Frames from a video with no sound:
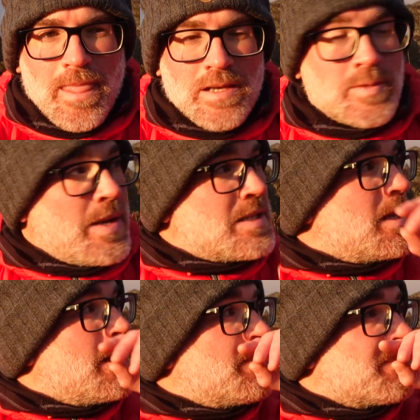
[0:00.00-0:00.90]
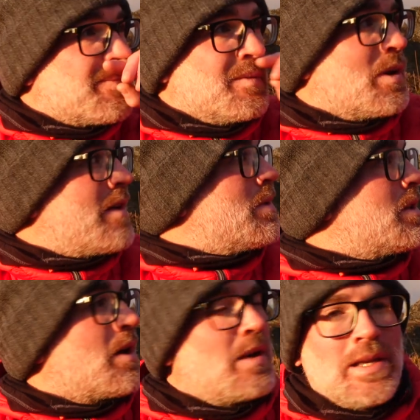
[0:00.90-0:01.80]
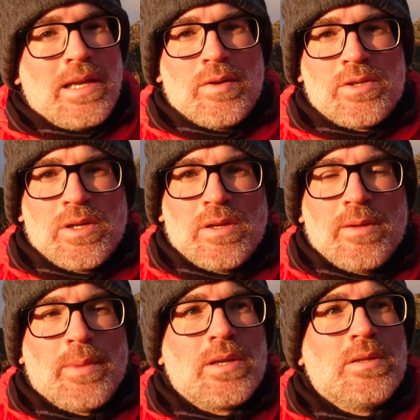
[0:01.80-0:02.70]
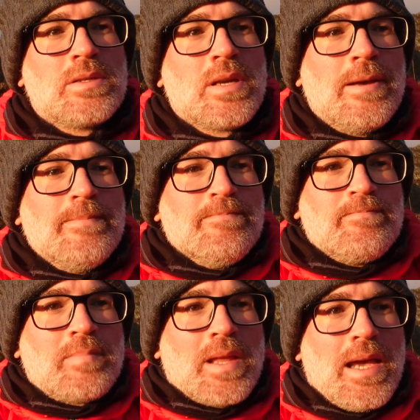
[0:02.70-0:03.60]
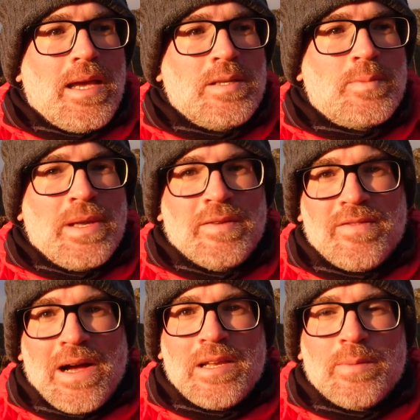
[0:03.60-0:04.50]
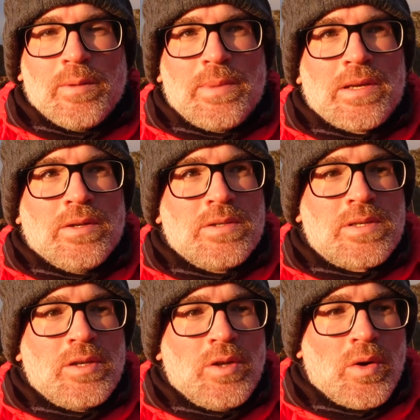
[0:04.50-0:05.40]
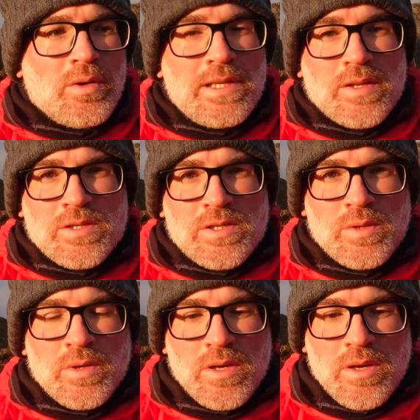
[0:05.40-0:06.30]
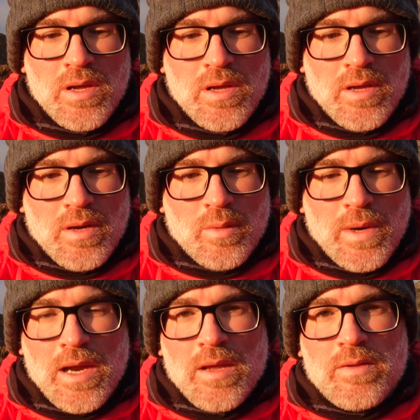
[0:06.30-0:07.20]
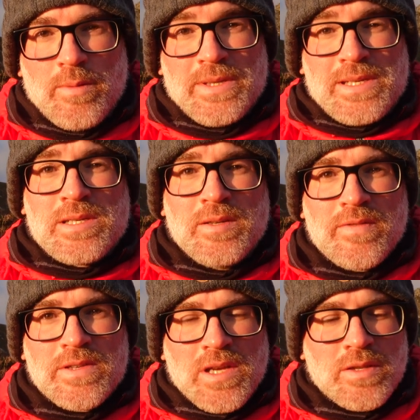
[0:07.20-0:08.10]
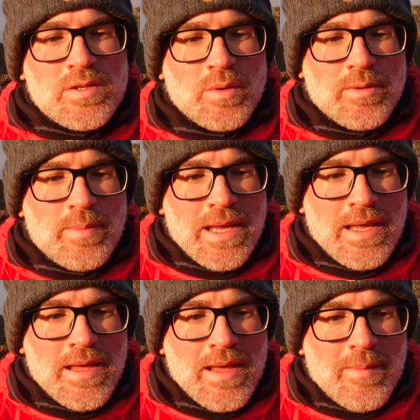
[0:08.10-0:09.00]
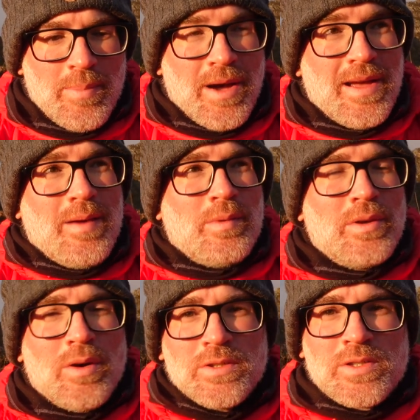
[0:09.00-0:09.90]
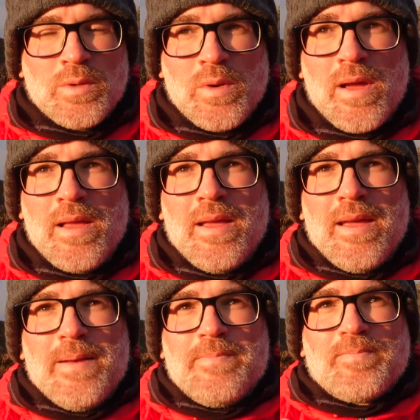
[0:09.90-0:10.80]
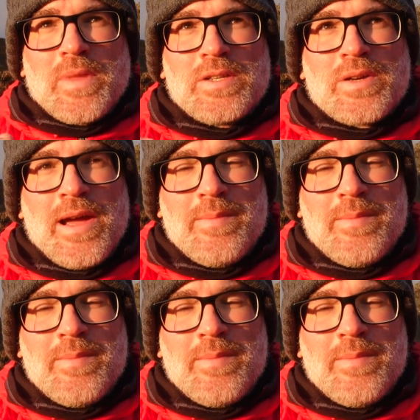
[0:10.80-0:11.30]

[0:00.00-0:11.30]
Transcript: especially when I've been down in here shooting the mountains, it has been invaluable because not only does it show you where the position of the sun's going to be, but it will also try